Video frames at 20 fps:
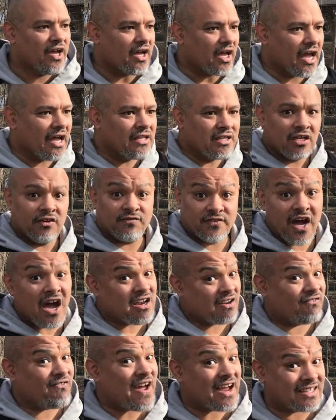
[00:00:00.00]
and love God. In
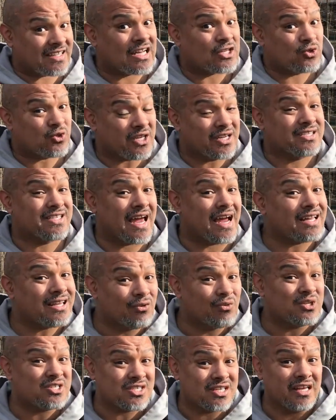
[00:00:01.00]
fact, that's exactly
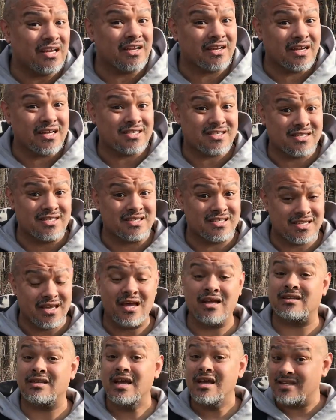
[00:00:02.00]
what St. Augustine said.
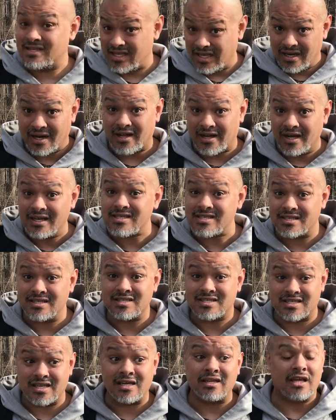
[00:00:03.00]
St. Augustine
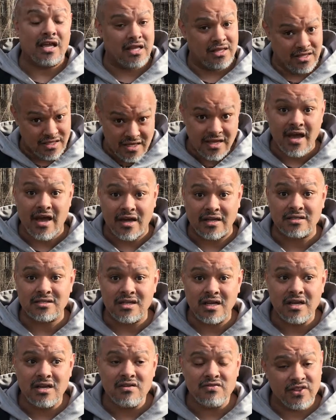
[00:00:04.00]
said, in the end,
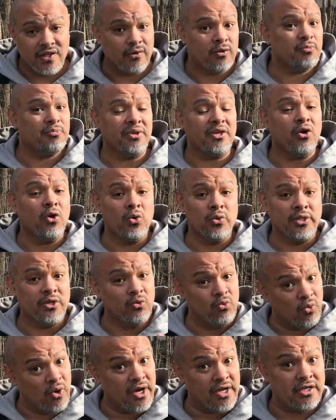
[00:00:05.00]
there will be only
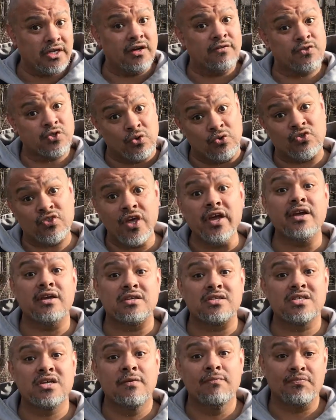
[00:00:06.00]
one of two
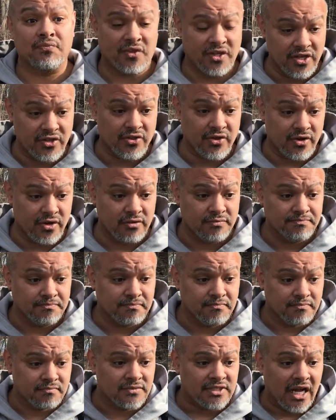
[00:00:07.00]
things. Either
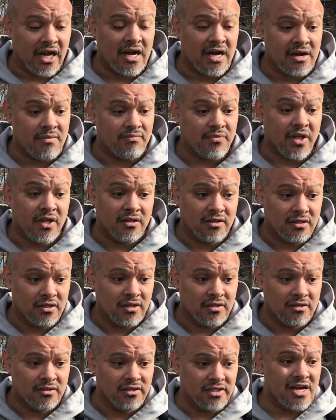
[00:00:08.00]

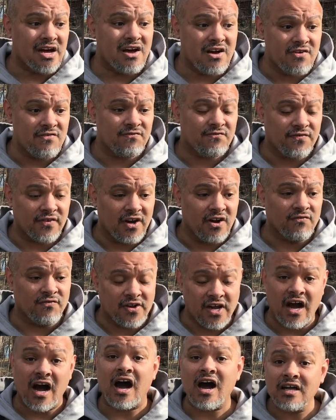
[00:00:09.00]
love of
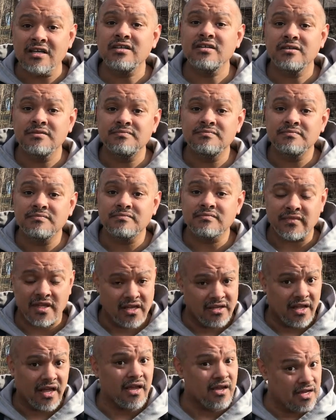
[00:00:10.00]
God and
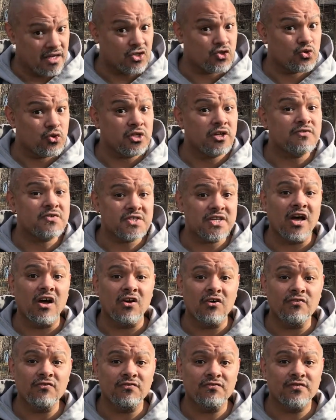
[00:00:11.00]
hatred of
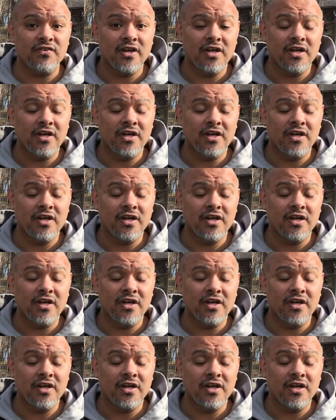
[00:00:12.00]
self,